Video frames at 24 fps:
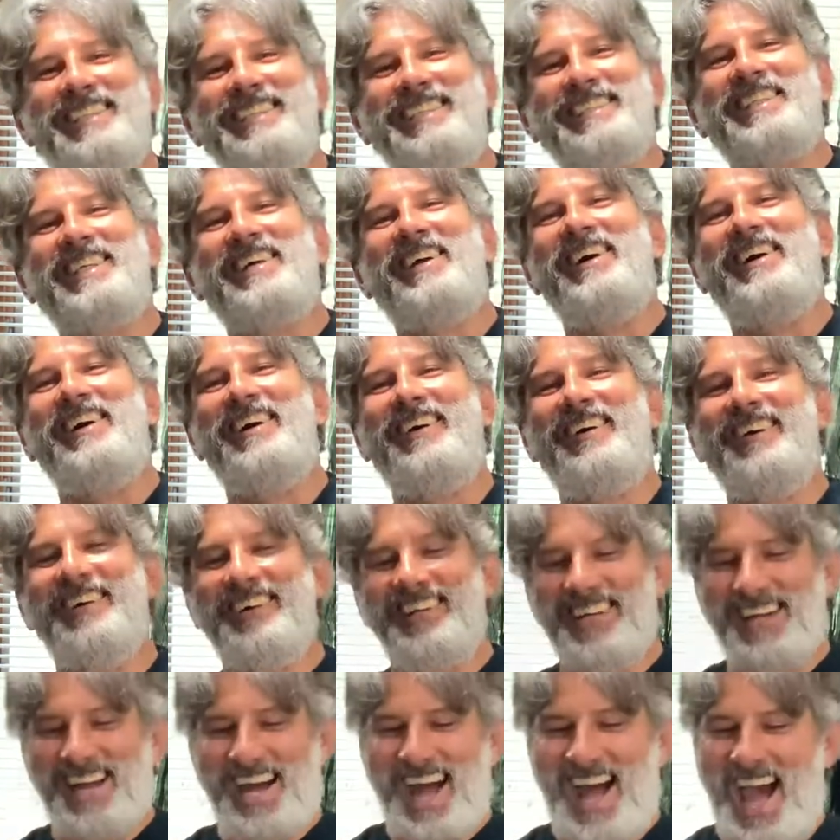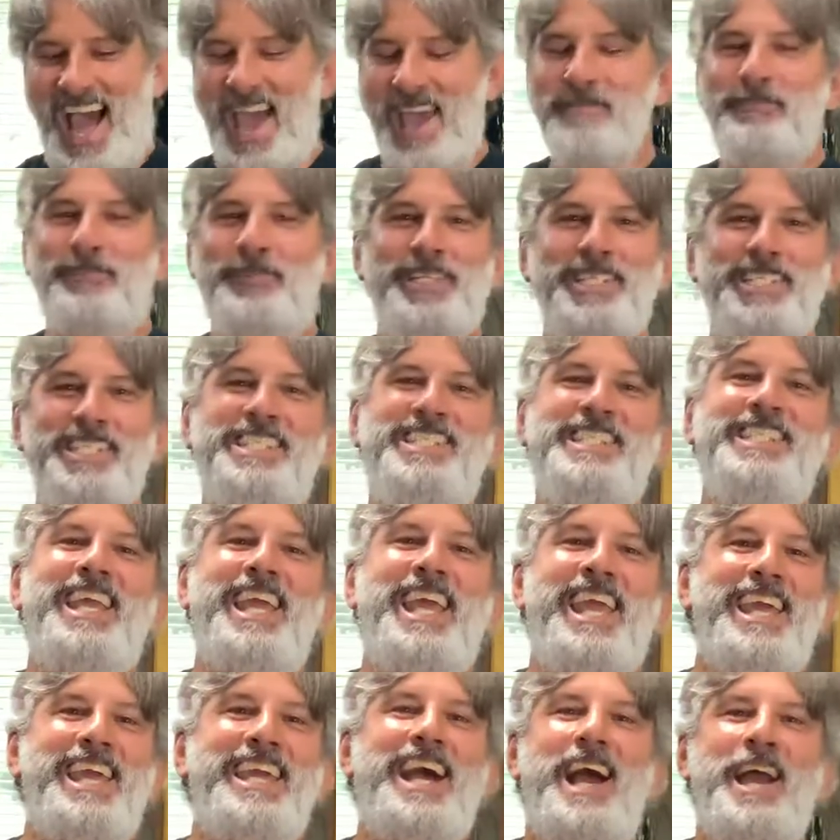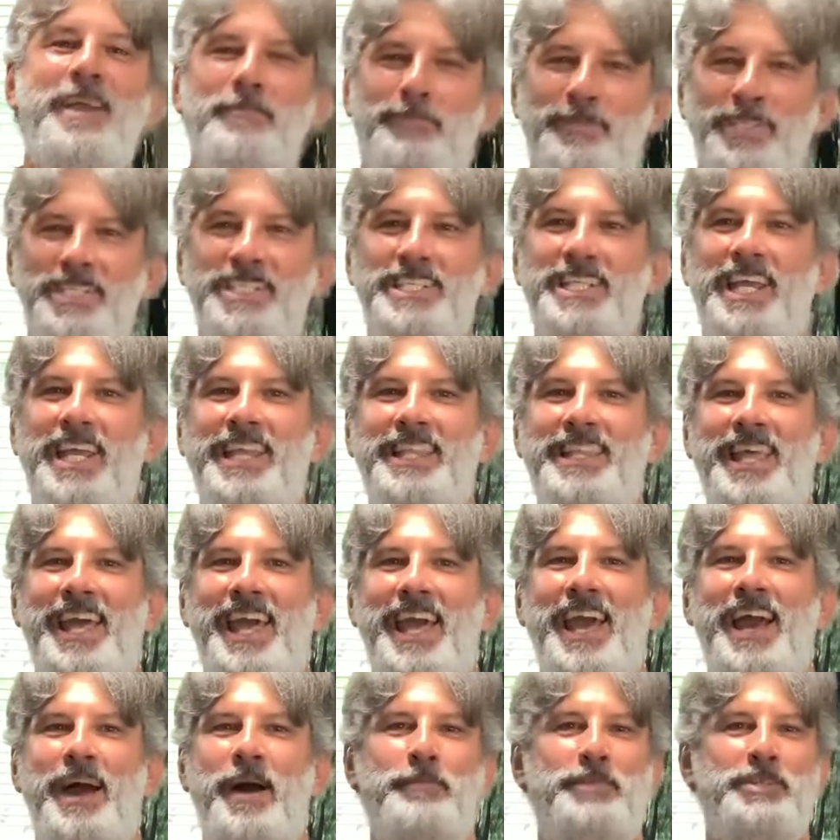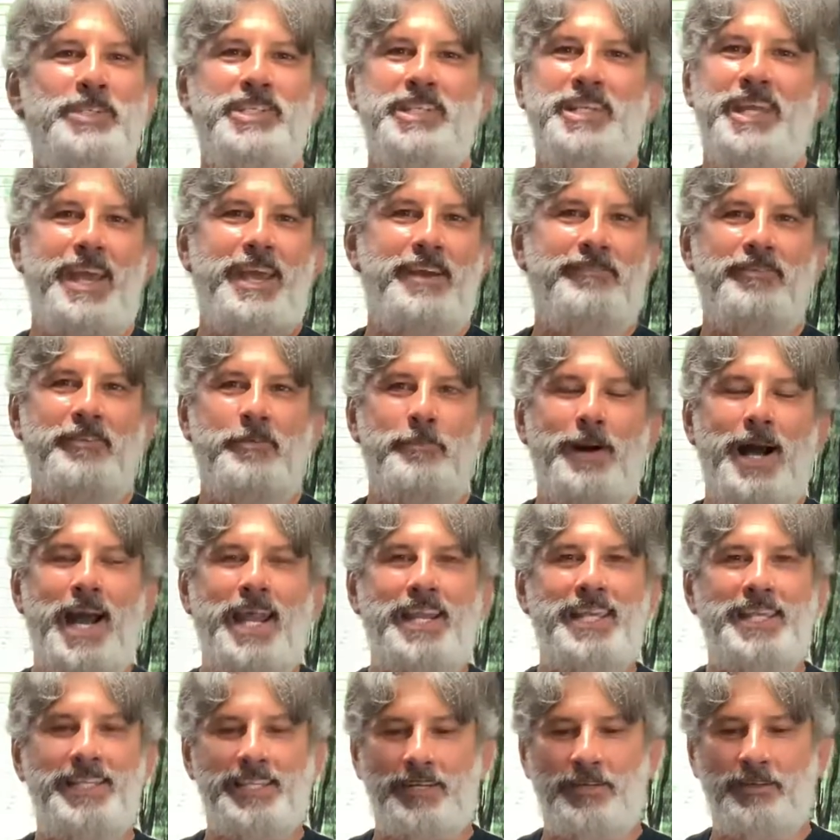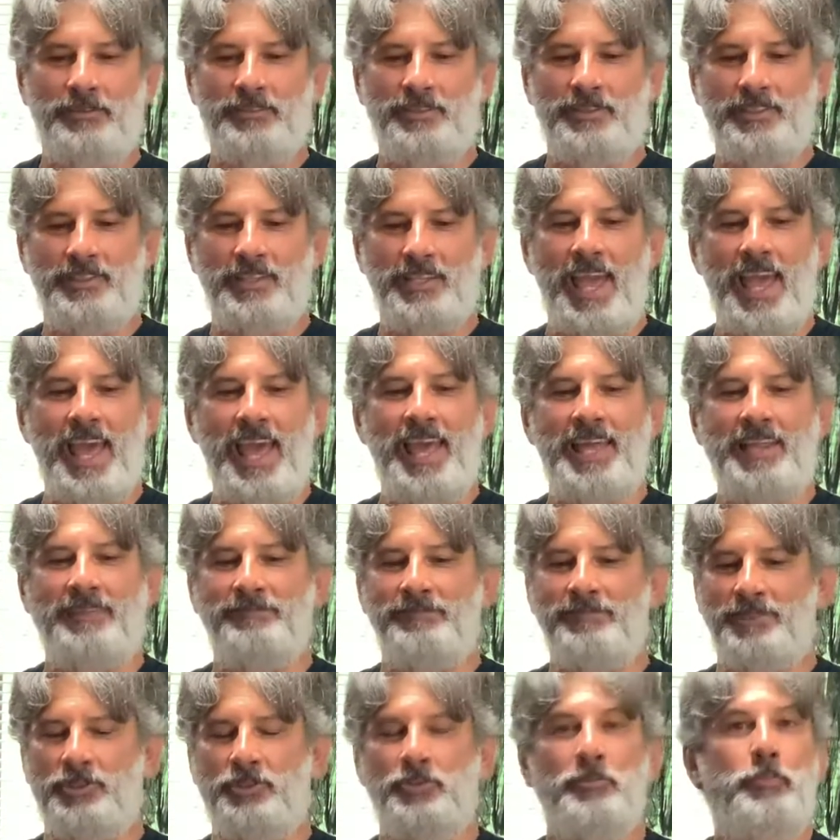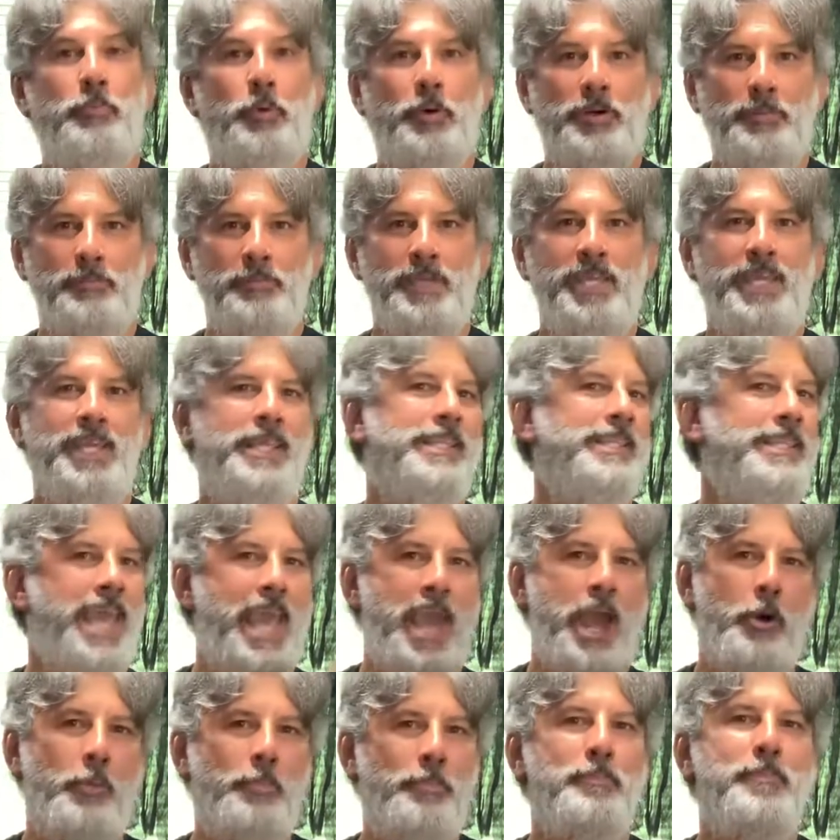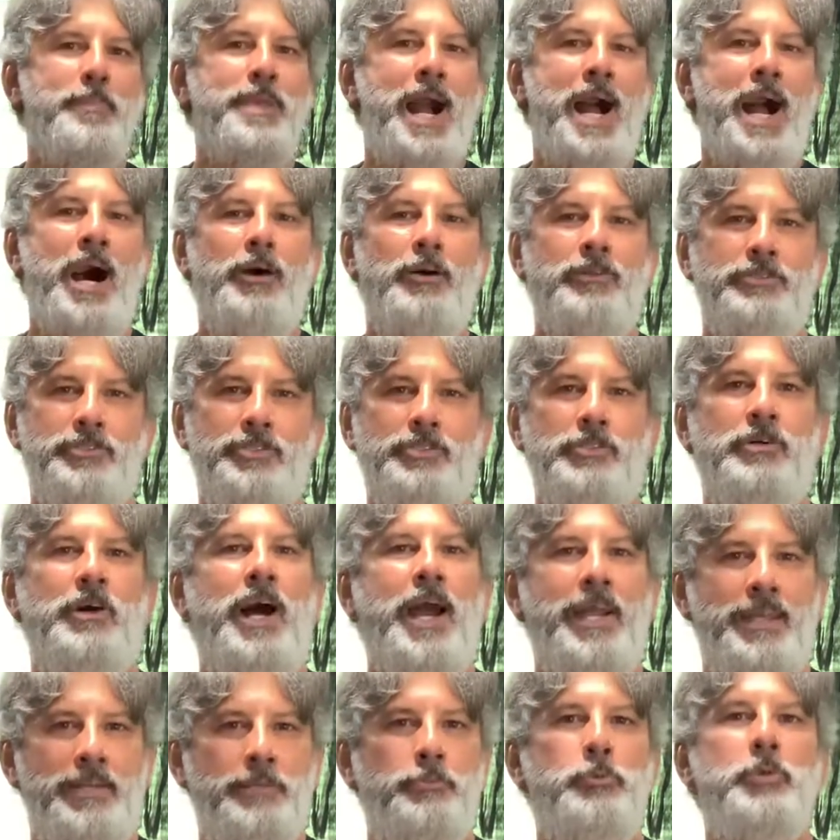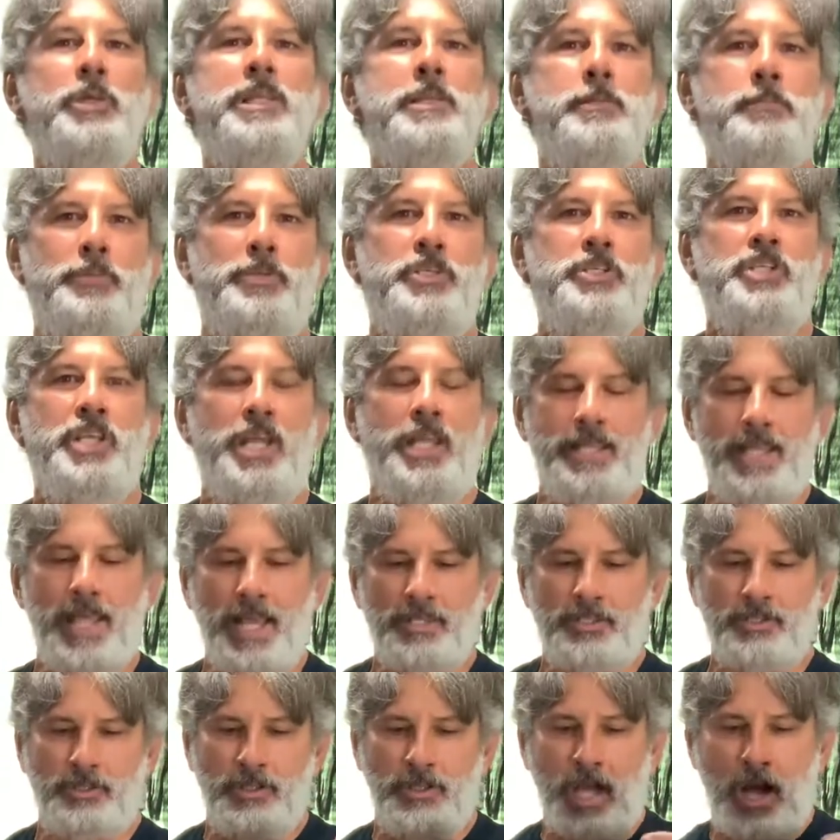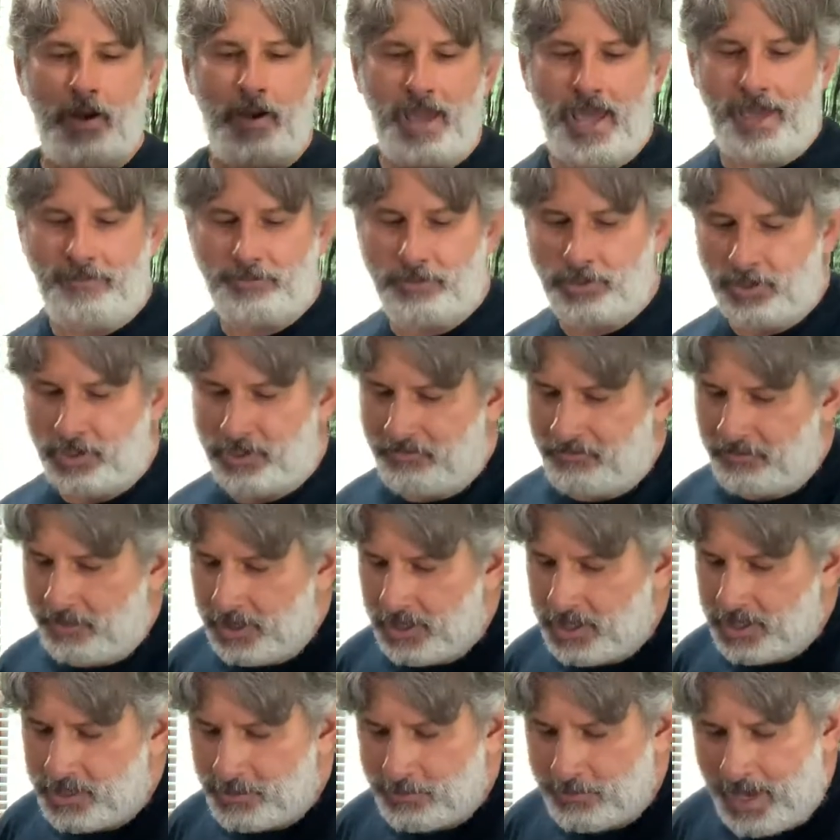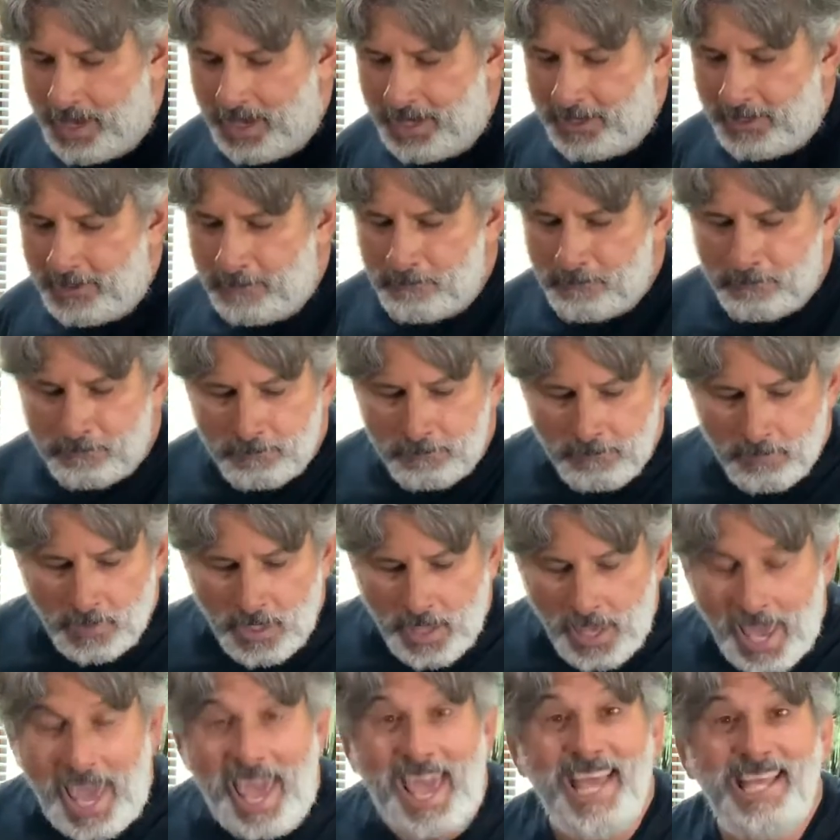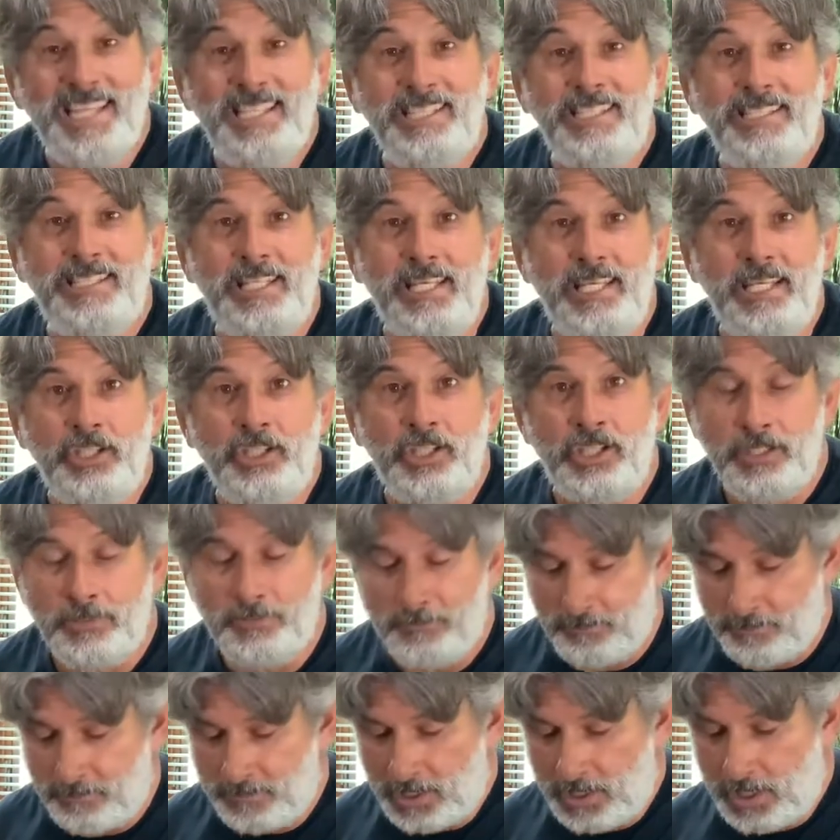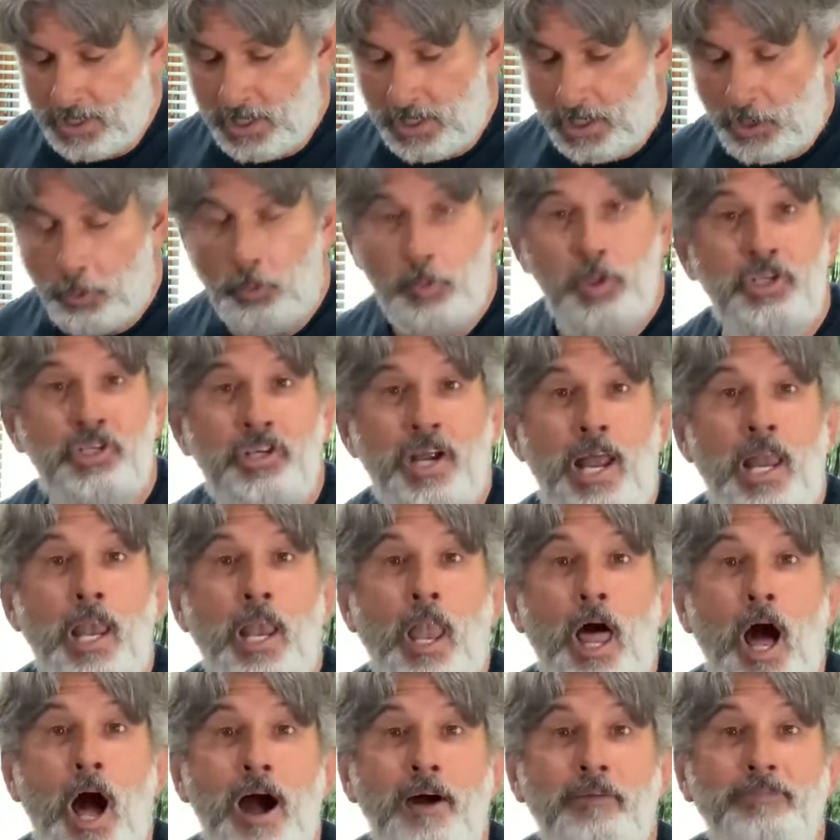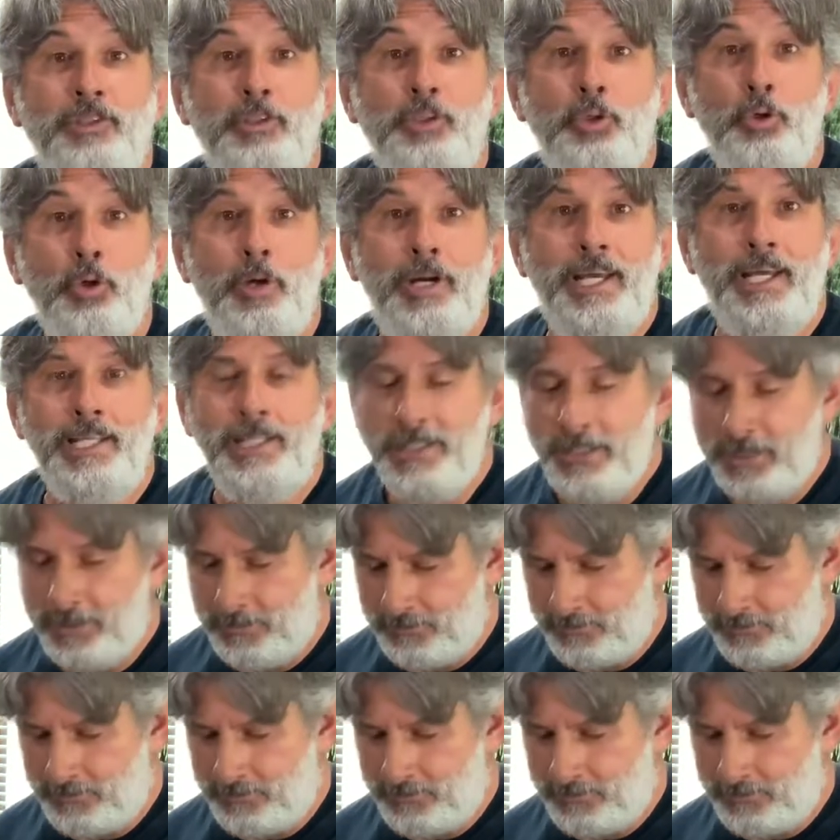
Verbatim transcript: so I appreciate I appreciate that. I appreciate everybody, you know, and support me and help me out. So I really appreciate that. So now I have just finished my hand stitch, which I love do it,